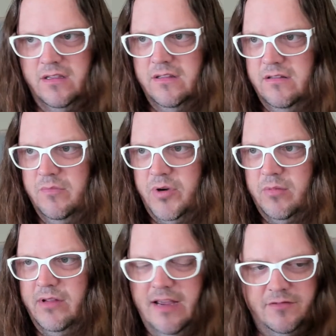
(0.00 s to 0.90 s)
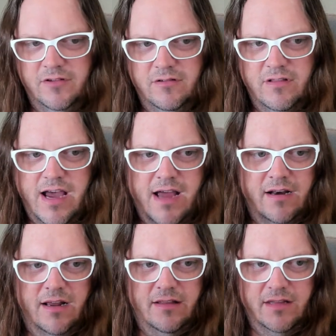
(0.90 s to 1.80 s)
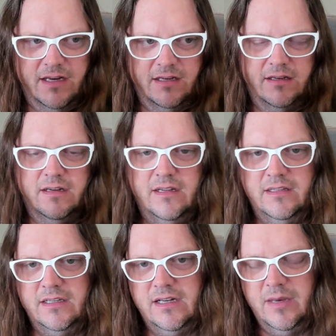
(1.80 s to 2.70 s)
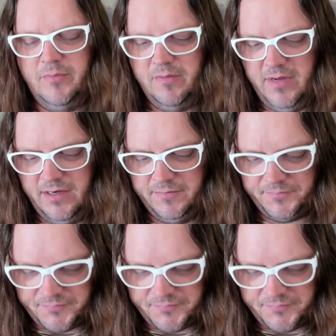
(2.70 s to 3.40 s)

you probably have to do that and then clip them in.